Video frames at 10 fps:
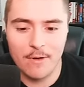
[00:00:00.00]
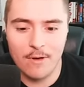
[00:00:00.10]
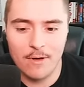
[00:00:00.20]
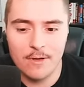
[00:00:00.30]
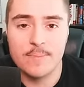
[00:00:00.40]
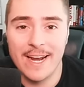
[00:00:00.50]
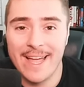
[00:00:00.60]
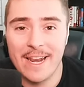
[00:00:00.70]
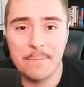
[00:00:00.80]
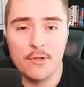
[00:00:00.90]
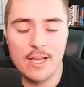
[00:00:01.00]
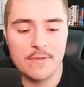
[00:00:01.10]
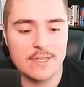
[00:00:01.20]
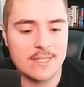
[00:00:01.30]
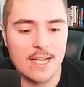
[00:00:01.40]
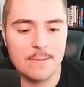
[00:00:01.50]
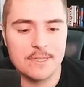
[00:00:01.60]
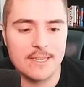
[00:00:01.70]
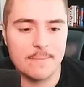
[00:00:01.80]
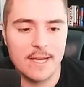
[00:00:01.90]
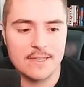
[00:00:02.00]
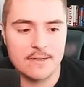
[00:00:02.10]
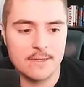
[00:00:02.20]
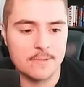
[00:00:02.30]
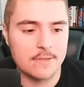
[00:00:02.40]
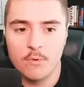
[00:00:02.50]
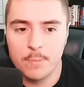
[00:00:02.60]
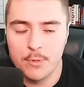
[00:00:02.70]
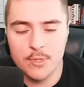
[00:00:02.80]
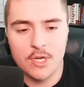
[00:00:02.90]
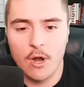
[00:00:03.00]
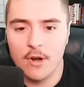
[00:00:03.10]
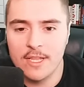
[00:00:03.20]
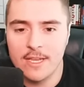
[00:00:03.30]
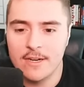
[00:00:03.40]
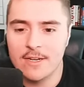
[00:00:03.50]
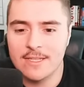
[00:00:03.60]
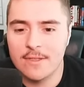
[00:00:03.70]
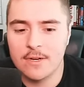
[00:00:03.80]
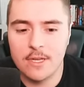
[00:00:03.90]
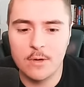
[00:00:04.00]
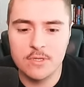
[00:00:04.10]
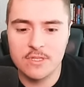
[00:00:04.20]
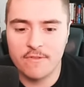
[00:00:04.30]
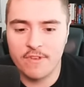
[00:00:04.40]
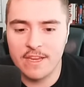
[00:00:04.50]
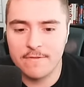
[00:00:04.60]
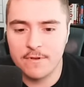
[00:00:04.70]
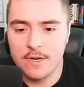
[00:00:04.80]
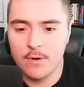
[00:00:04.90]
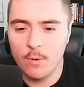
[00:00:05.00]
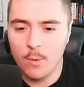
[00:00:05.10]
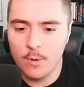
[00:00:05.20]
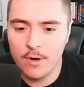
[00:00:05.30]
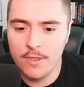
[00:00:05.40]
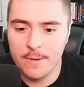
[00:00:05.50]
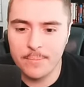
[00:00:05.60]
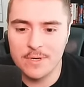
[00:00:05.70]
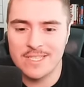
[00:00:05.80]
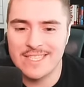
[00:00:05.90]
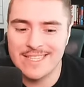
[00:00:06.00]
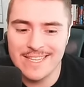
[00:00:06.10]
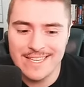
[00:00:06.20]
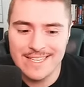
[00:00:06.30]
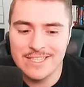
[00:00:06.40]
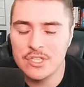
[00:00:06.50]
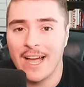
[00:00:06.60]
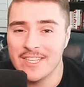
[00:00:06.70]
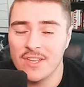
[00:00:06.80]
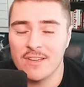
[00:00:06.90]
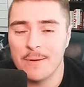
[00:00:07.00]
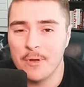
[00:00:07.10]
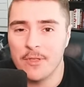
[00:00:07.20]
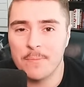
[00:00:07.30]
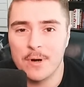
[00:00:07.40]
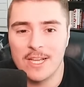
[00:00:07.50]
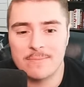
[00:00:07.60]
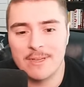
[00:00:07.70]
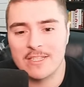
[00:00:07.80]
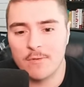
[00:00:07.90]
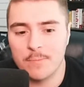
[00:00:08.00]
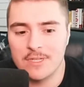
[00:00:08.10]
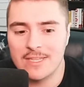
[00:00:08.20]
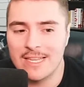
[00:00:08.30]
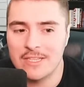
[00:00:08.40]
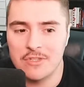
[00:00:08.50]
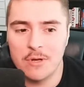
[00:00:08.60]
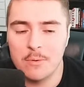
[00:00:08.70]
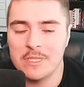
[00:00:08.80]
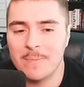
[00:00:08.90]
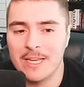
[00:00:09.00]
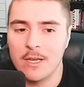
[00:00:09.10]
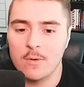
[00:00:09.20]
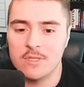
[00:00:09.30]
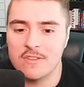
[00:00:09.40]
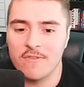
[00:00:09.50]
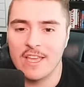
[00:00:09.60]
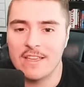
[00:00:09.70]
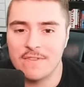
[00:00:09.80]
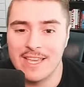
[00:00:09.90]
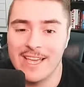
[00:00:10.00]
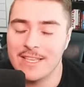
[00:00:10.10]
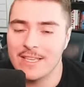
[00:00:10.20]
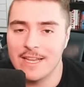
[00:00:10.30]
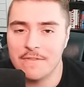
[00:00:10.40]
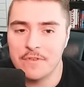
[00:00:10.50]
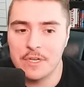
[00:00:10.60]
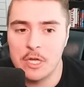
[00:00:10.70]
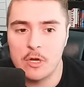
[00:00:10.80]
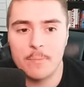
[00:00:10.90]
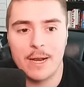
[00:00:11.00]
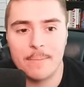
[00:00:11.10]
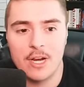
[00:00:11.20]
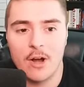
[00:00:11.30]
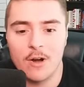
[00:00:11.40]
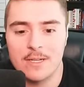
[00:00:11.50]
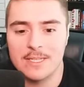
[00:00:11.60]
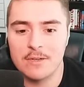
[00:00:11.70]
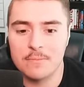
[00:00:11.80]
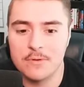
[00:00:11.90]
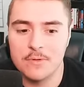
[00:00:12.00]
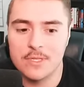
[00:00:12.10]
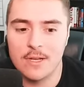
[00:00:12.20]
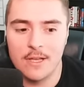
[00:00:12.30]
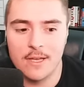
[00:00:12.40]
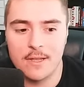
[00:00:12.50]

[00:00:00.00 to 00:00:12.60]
all, but I got to pull out the stops to get past Clemson. With Bruce Carney here, it's either coach's favorite or the prestige. I saw a couple other prospects with prestige. No one's been coach's fave yet. You never know, but I'm going to hard sell Bruce on